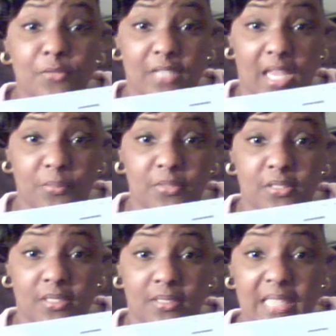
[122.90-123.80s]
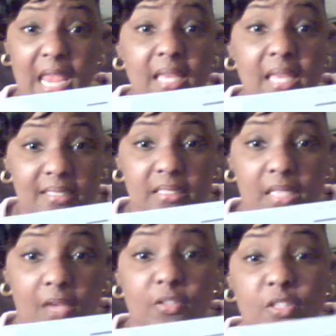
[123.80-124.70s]
tape saying this
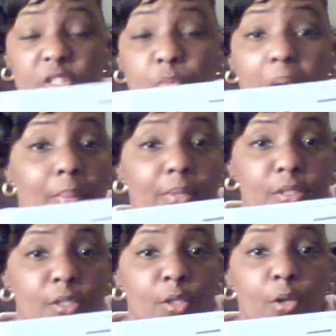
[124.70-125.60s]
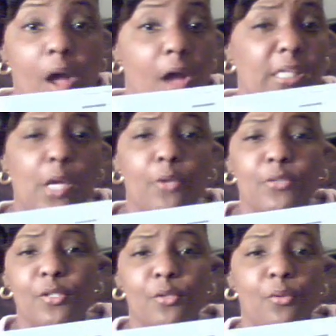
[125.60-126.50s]
stuff because she probably knew all he gonna
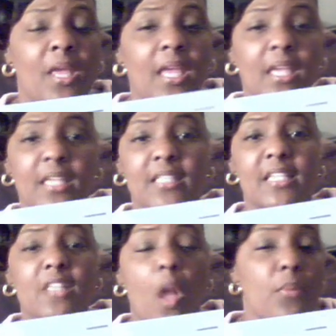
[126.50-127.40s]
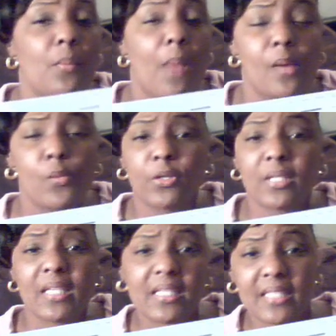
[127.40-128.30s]
do is it's gonna be my word
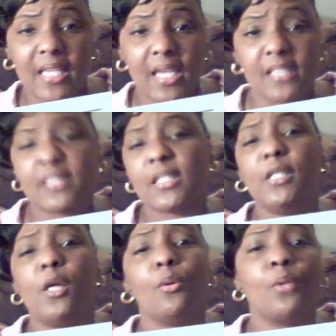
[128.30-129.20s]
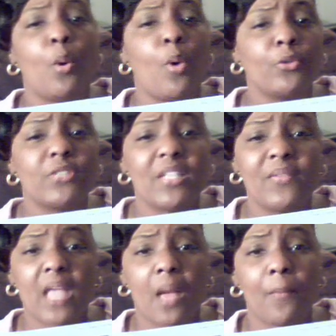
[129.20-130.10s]
against his and he gonna go on
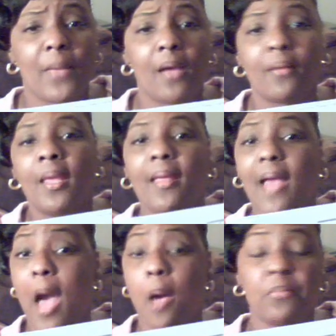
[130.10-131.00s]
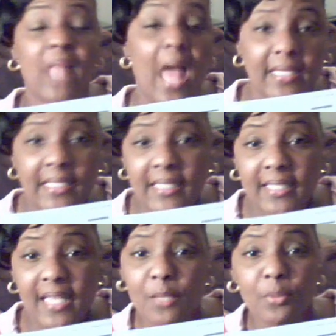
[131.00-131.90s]
TV talking about I'm lying
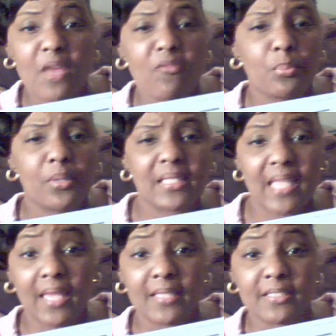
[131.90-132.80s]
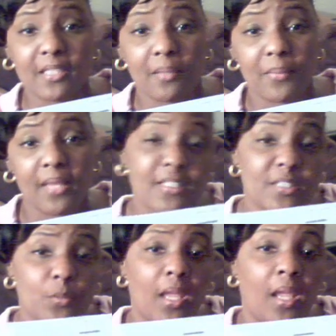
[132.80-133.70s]
that he would never put his hands on me and
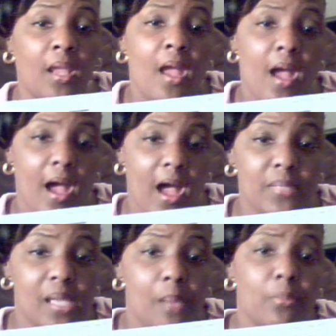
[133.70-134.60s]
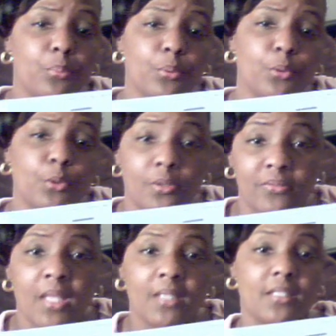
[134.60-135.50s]
this way I'll be able to prove
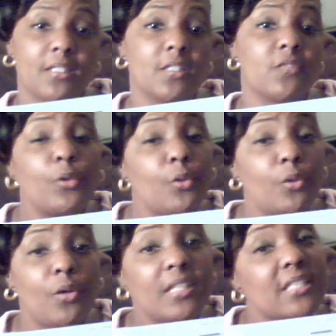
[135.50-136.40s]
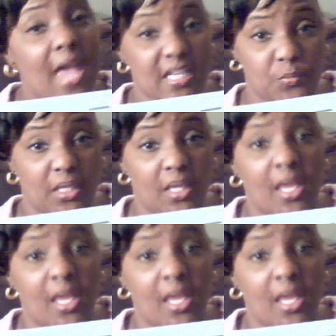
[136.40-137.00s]
that this fool attacked me